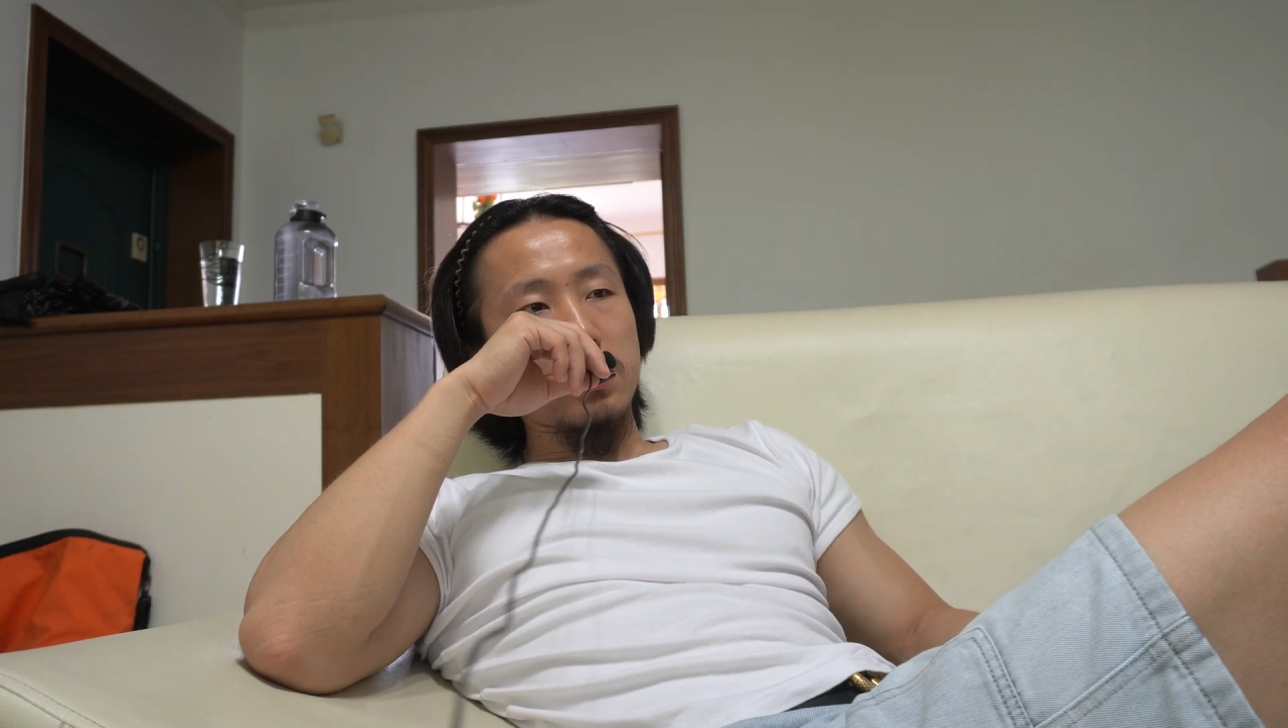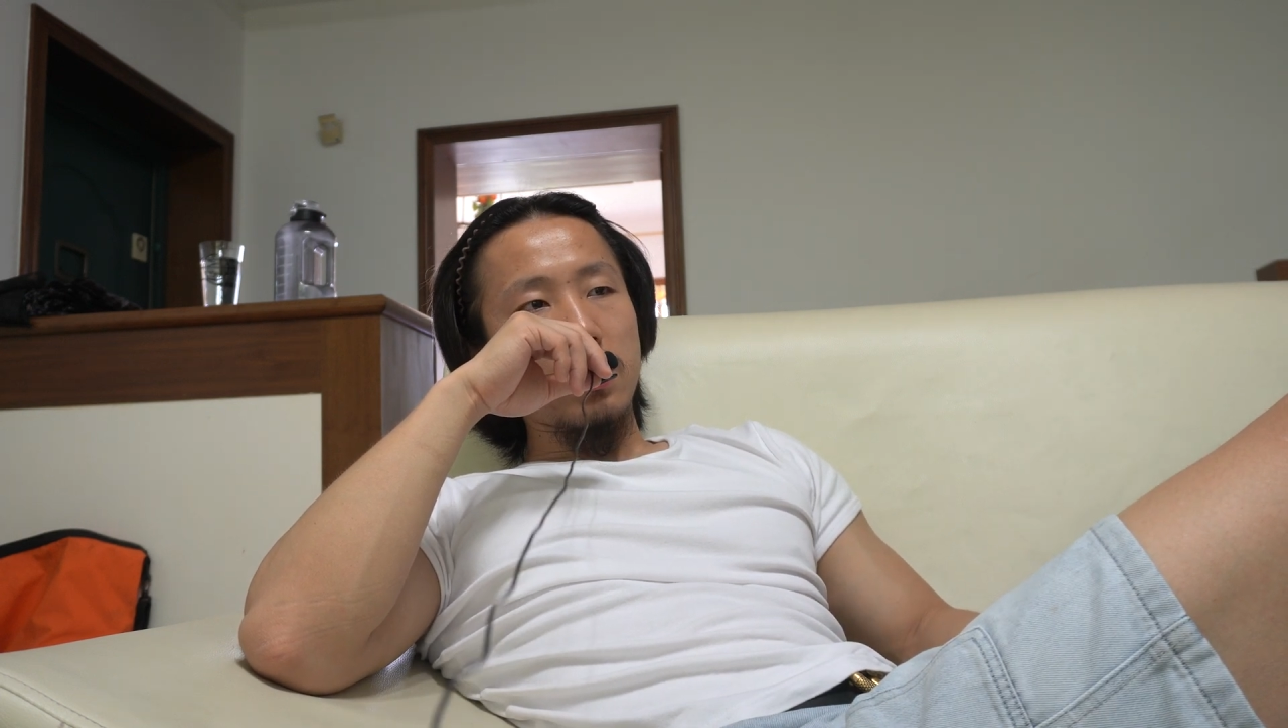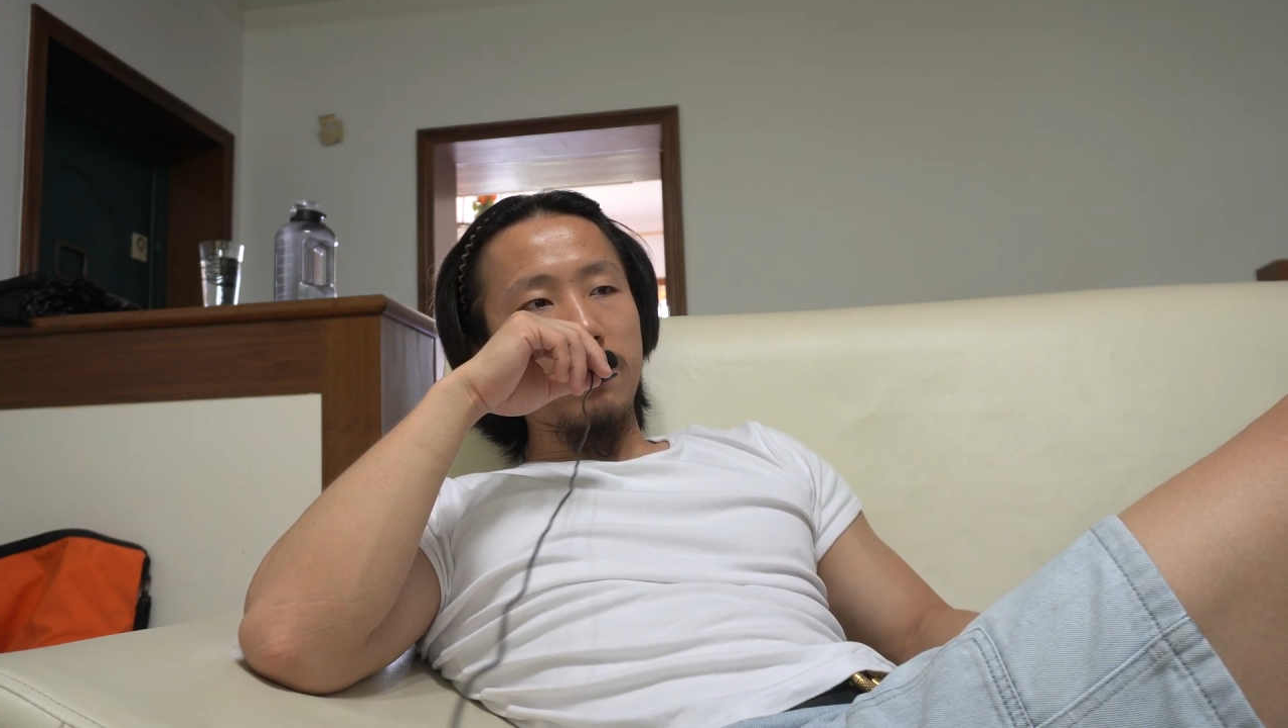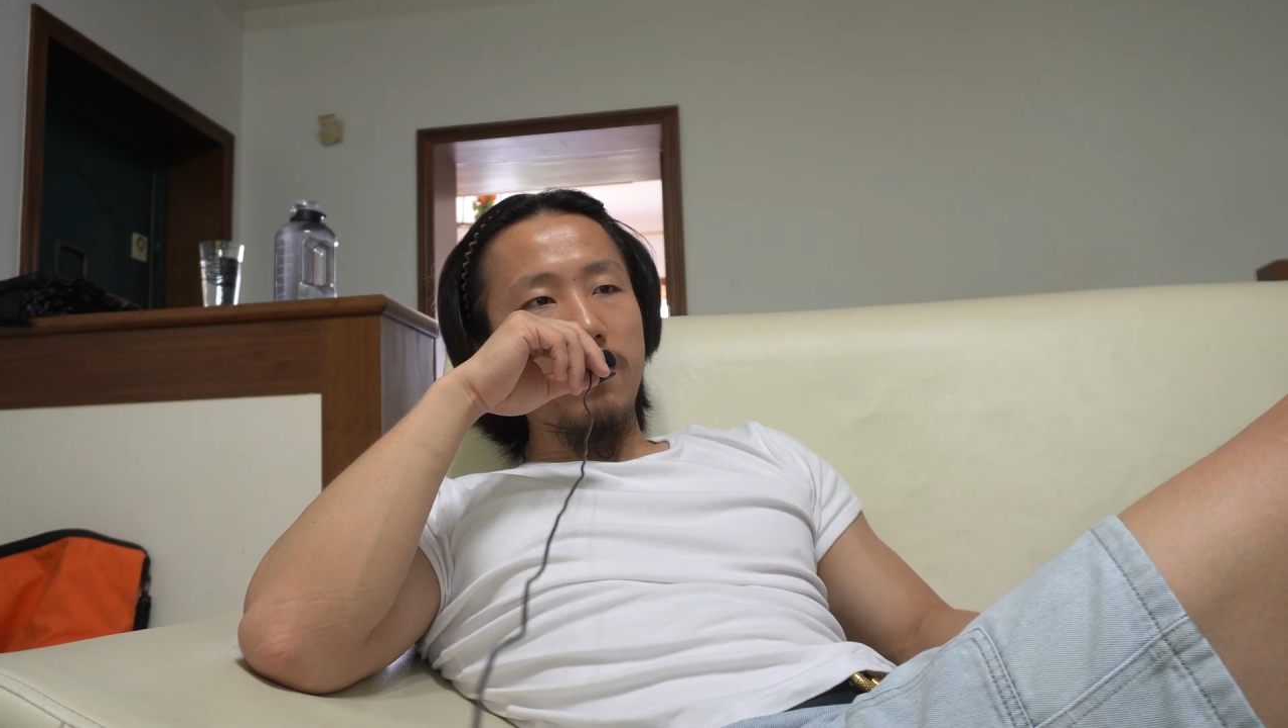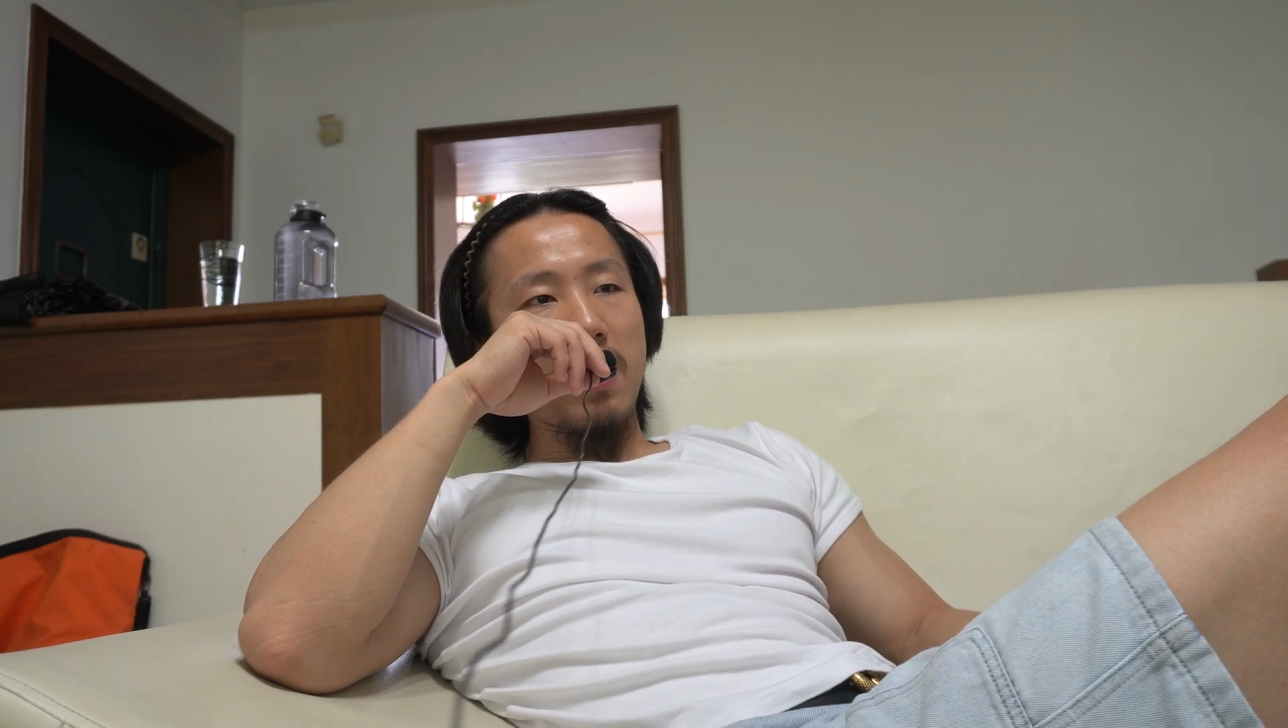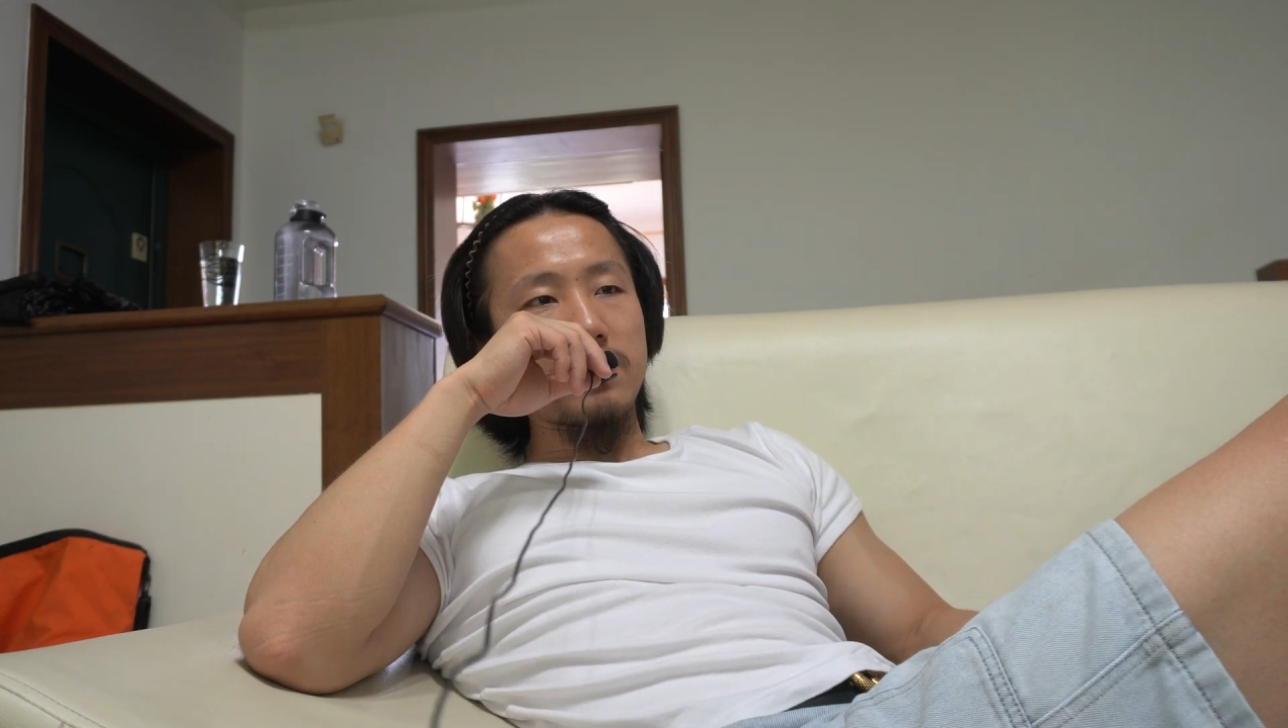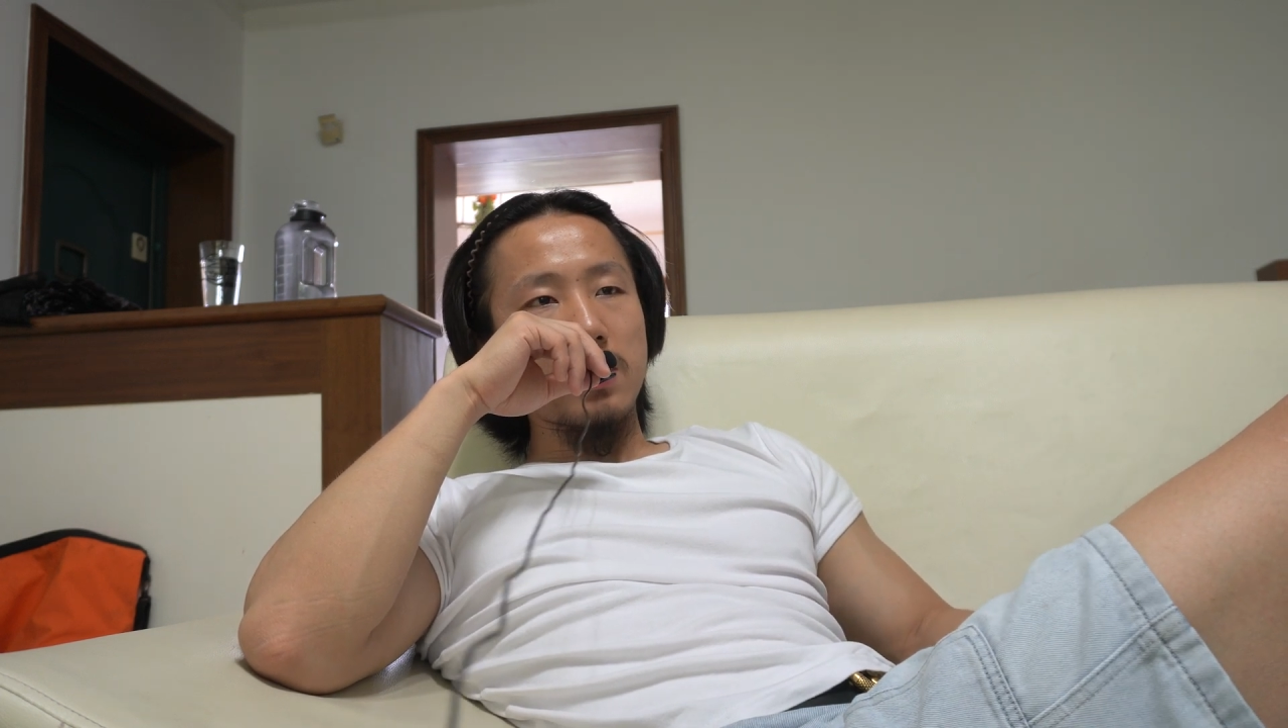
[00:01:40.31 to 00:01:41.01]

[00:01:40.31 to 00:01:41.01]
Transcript: 35